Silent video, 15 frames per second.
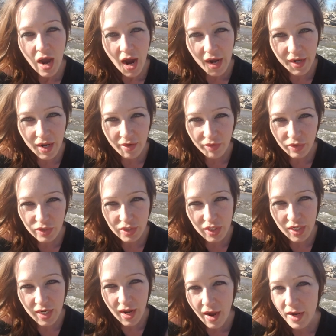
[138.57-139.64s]
I never
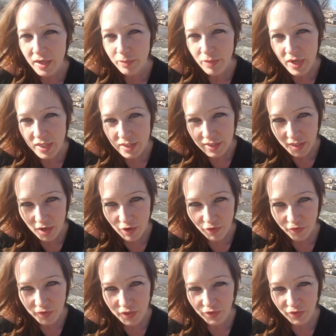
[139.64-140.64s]
denied myself